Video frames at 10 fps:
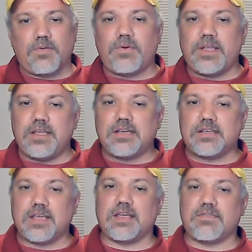We need
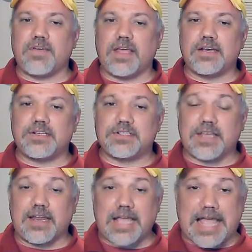to take advantage
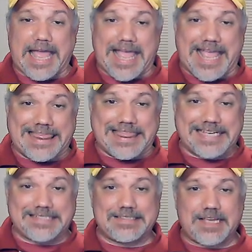that, and
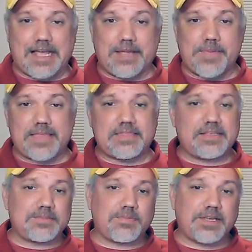this time, at
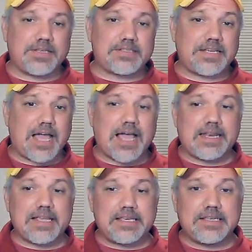this place,
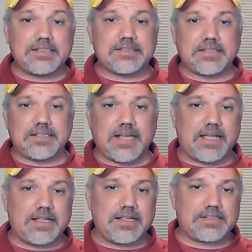God is
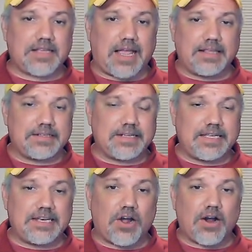not silent.
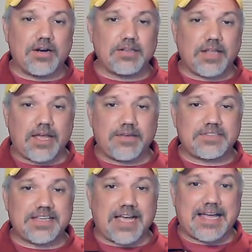In our
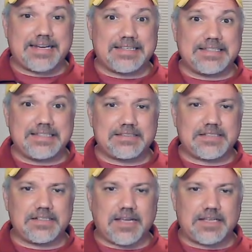lives, God
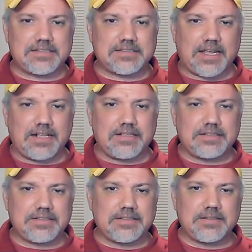is not
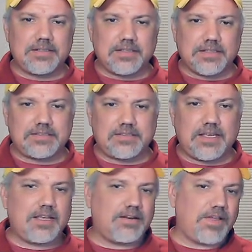silent. Let's
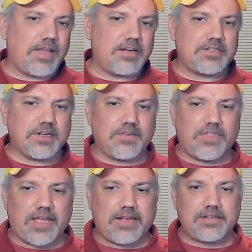take advantage of
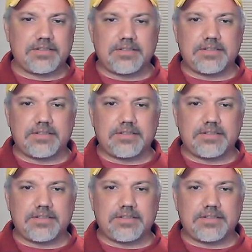that.